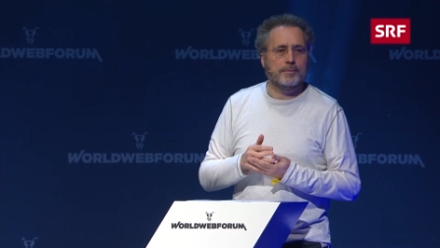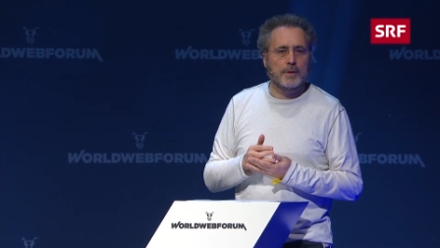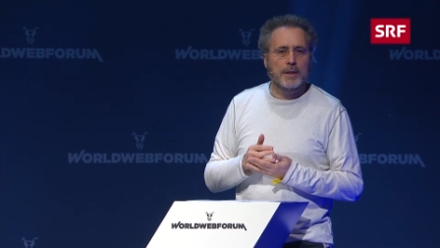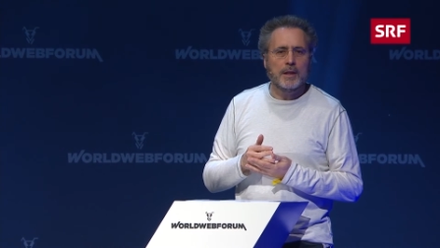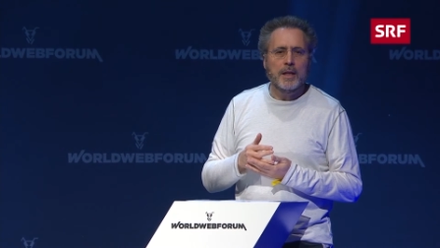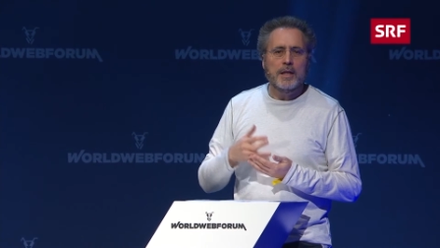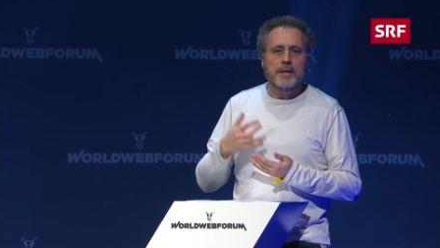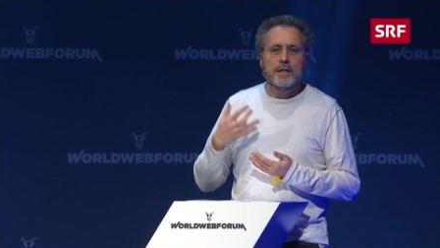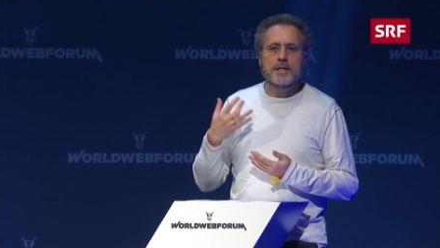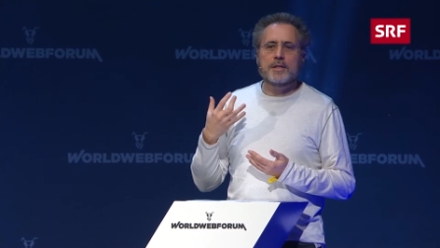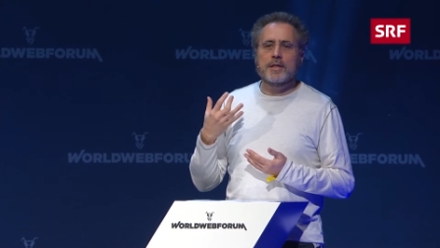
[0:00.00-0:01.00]
Right?
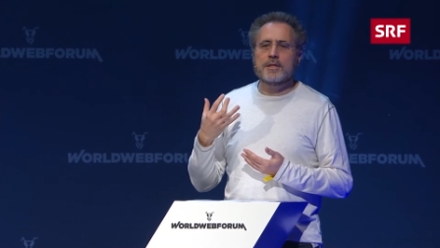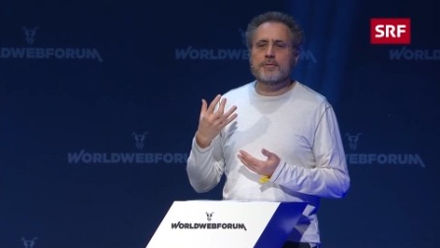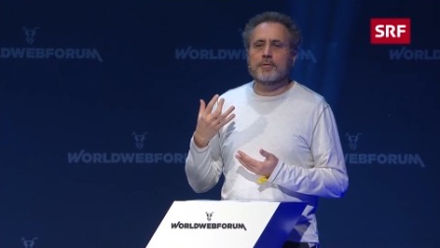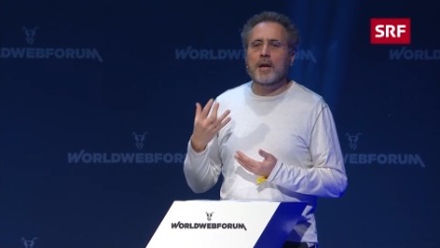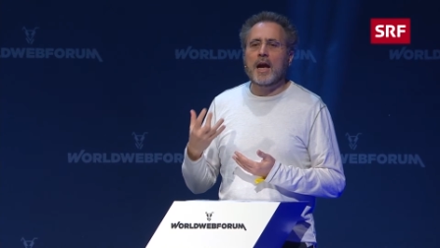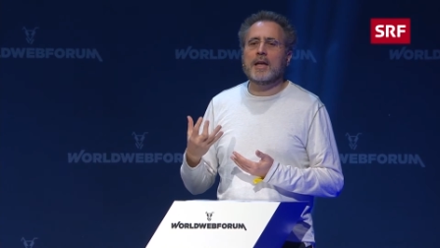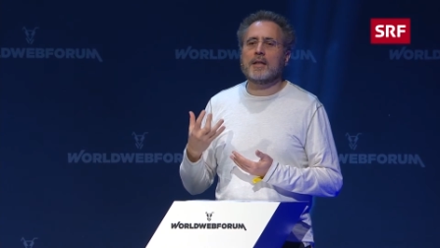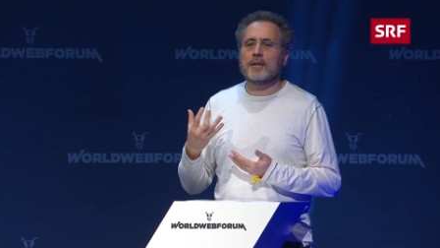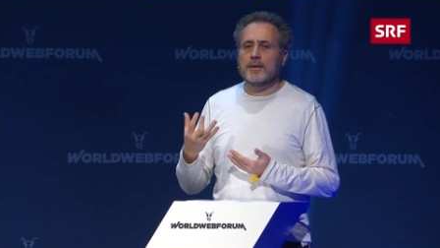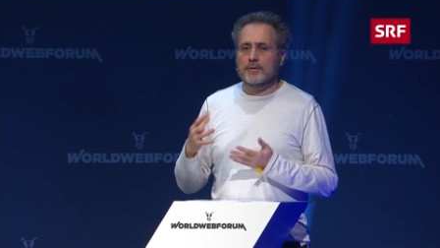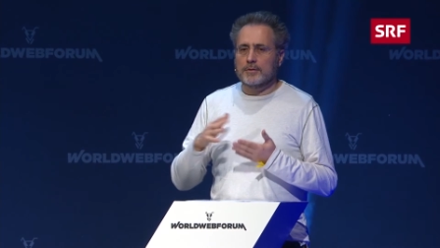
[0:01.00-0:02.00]
These, this
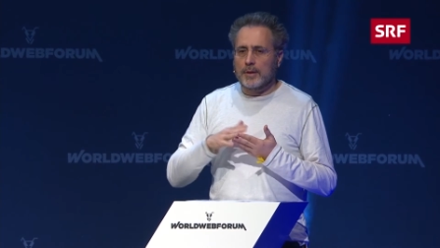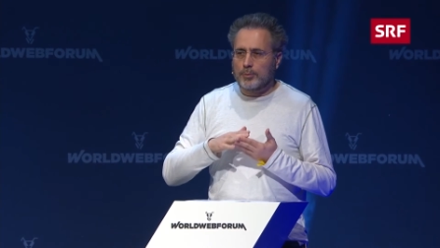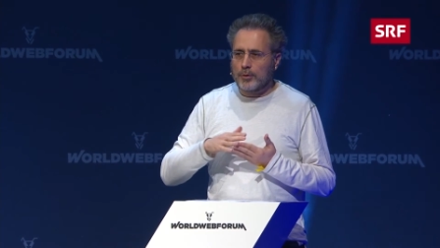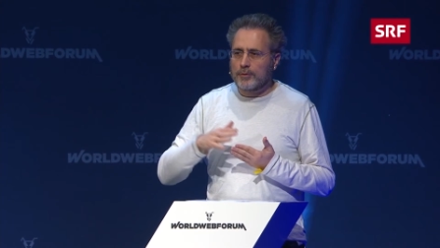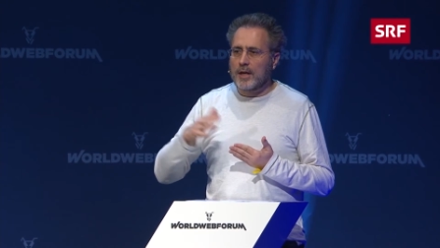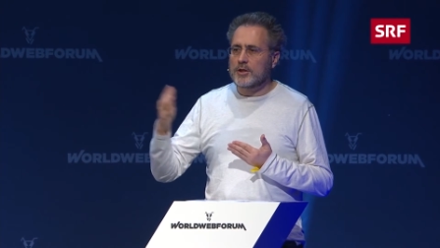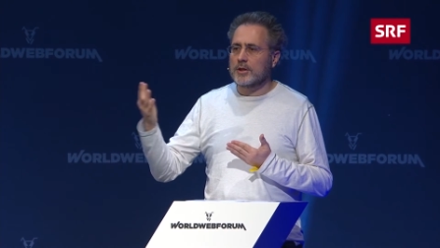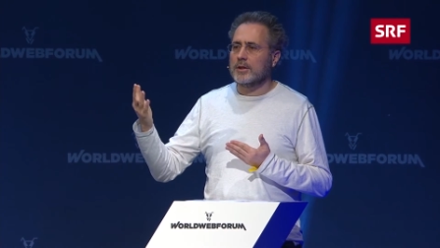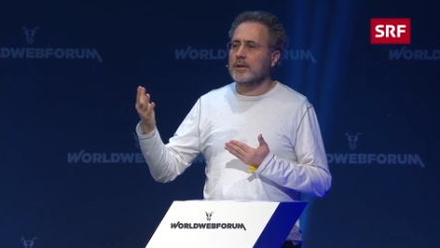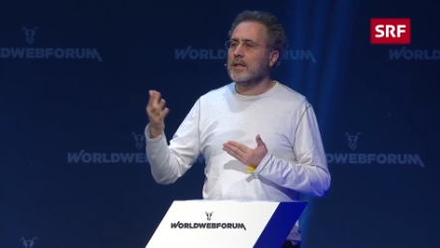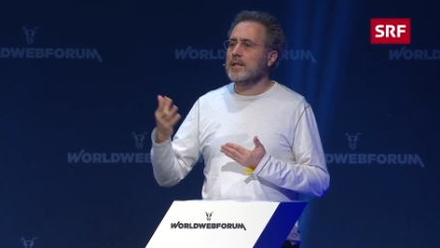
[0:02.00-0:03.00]
radical uh,
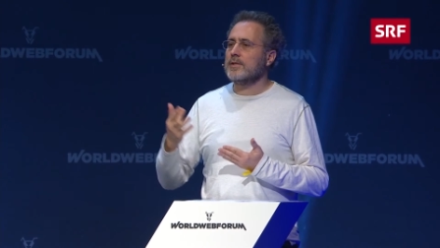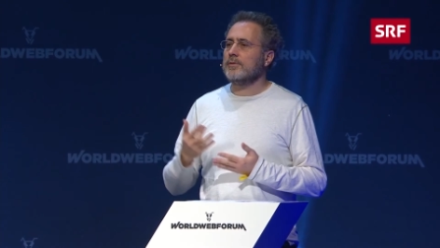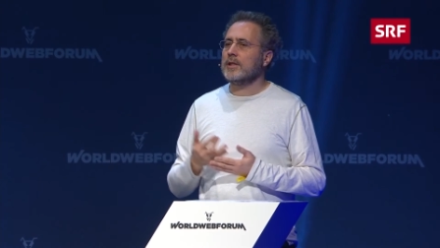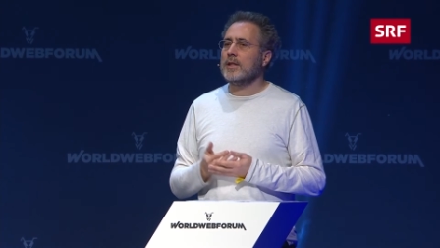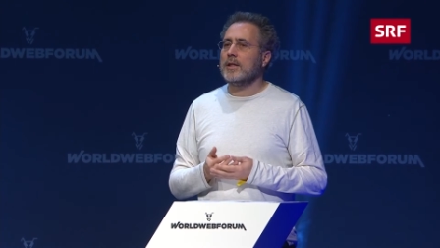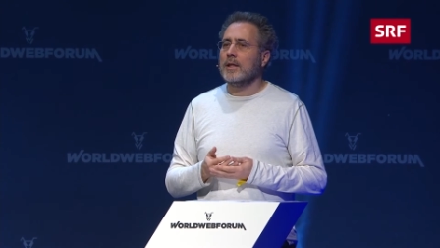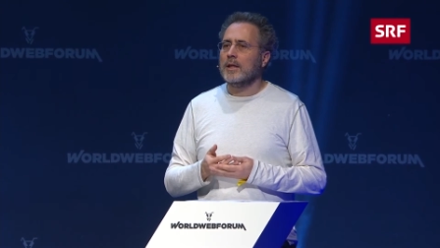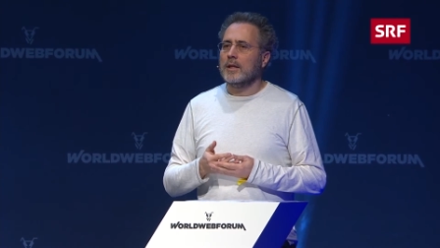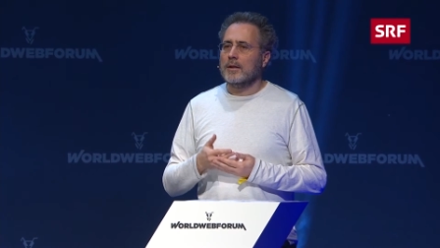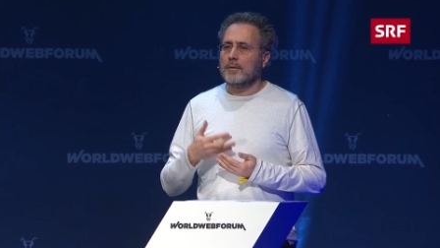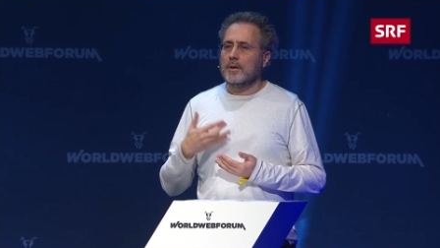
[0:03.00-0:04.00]
progression is really
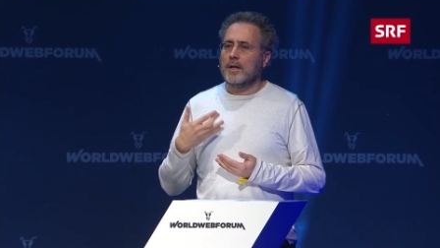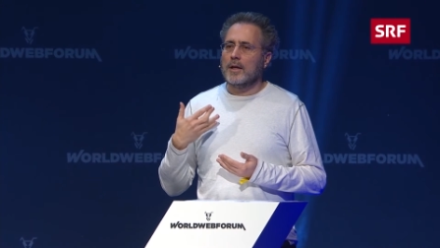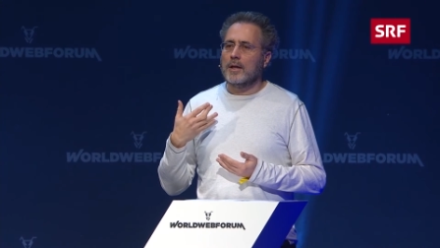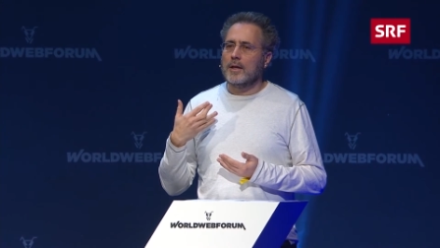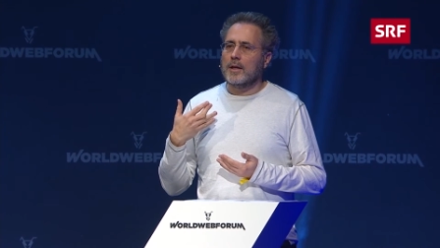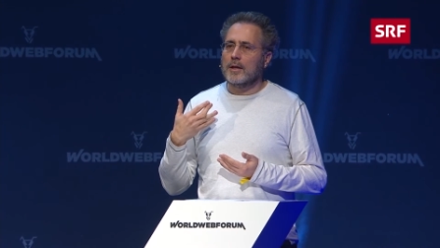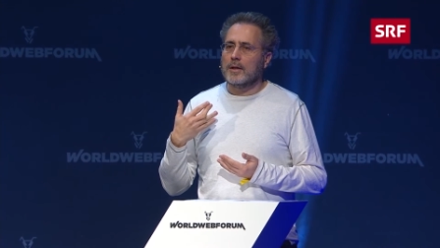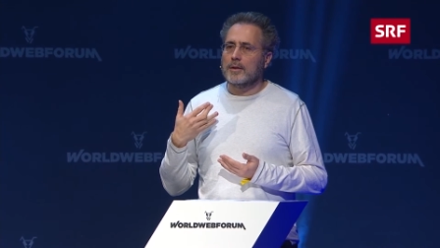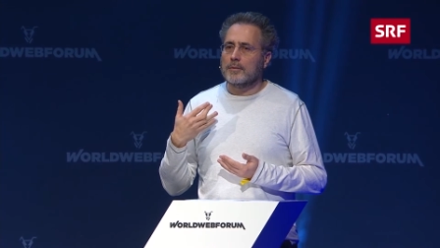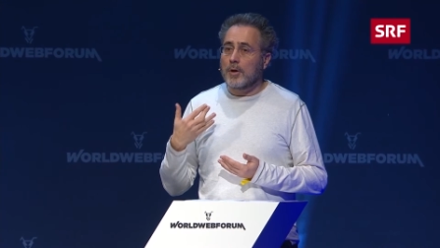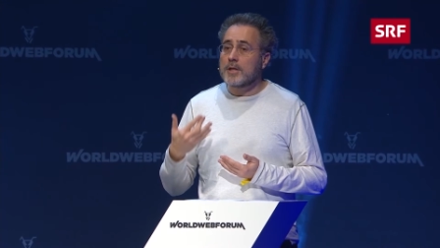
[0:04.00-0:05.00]
uh,
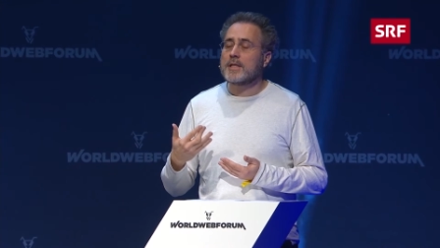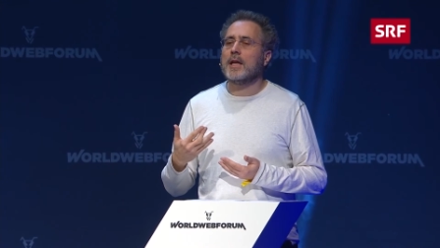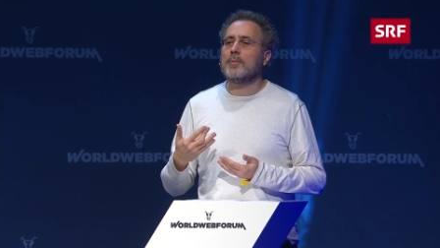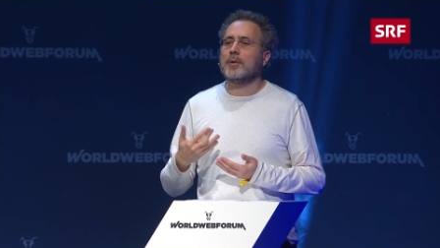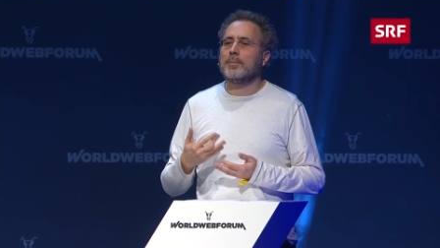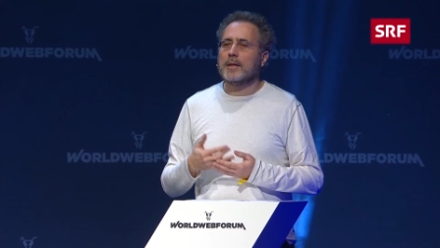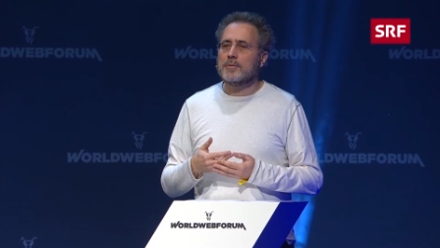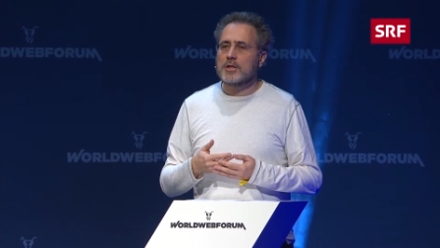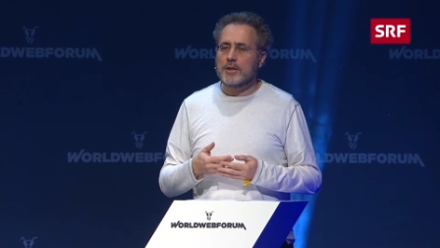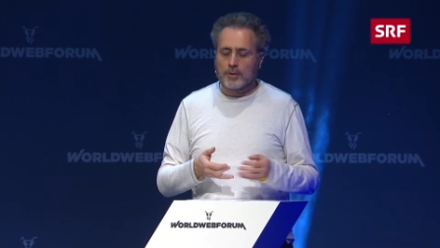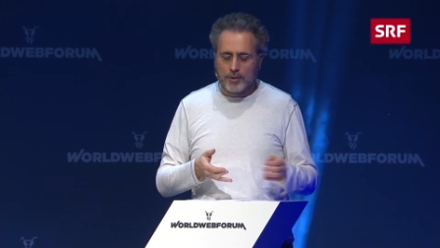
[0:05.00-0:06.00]
uh, was enabled by
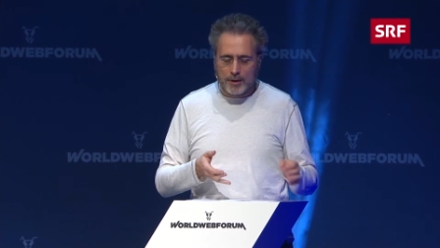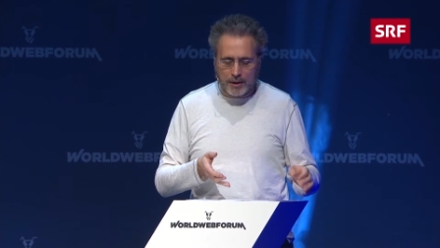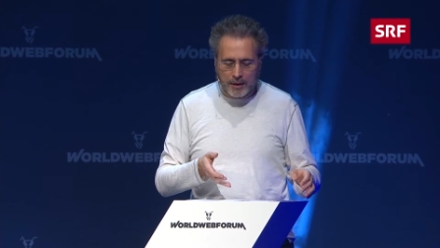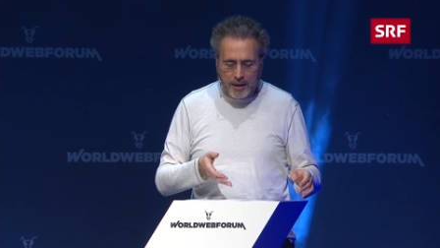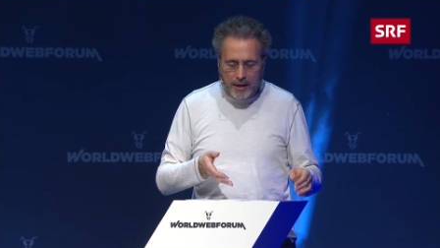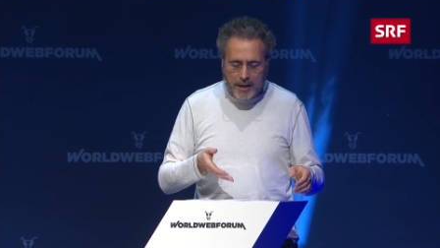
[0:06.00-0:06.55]
machine learning.